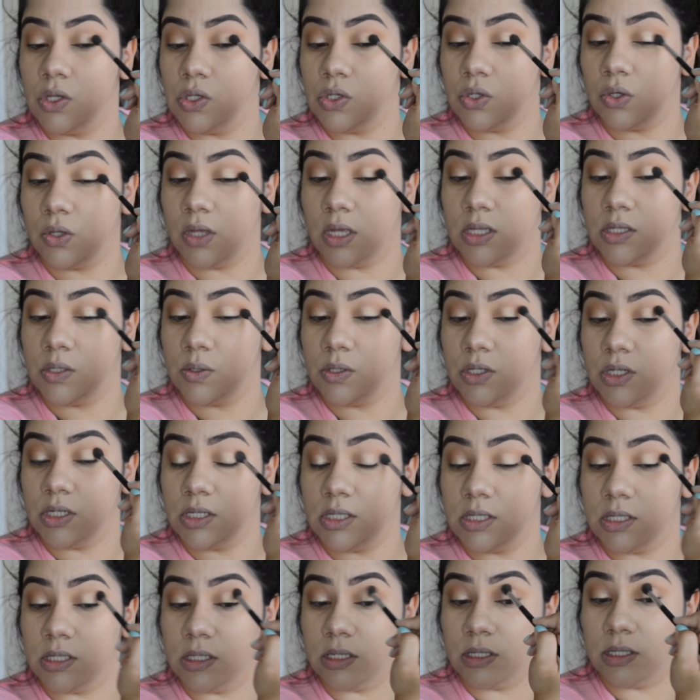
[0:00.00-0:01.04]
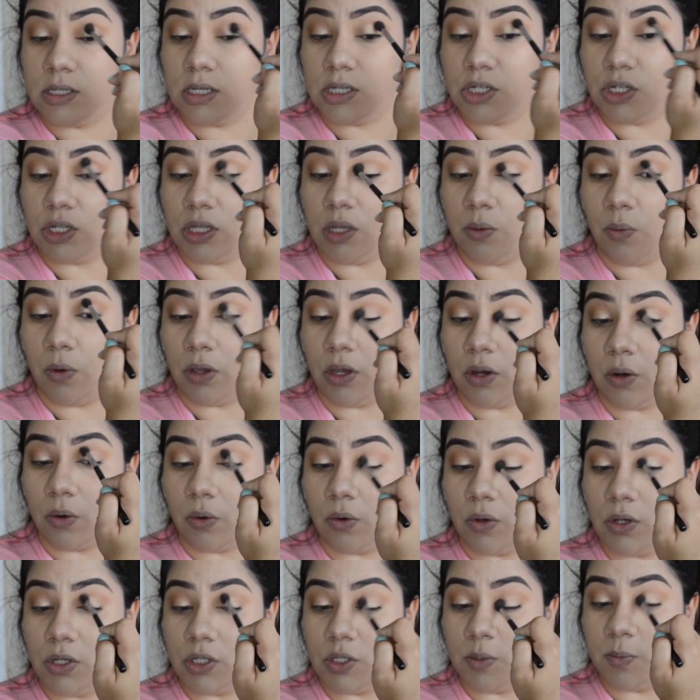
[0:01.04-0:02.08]
So that's just essentially what you're
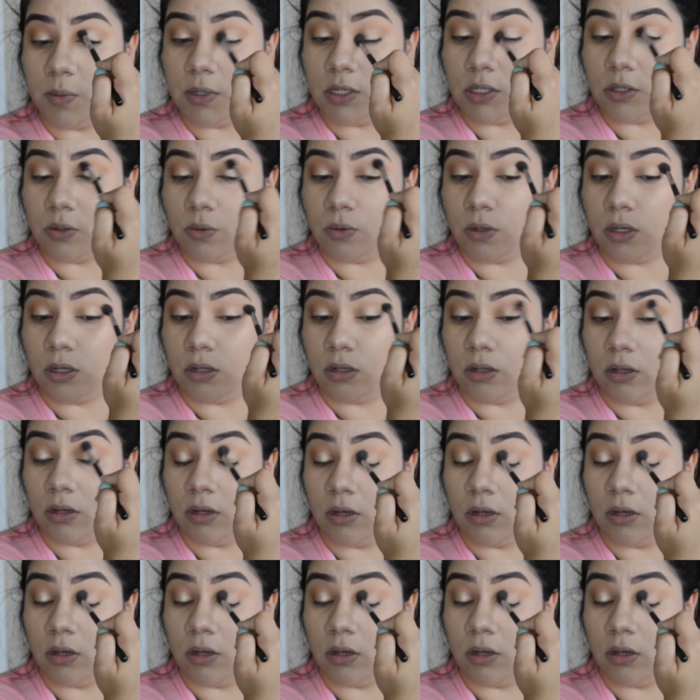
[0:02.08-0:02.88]
going to be doing.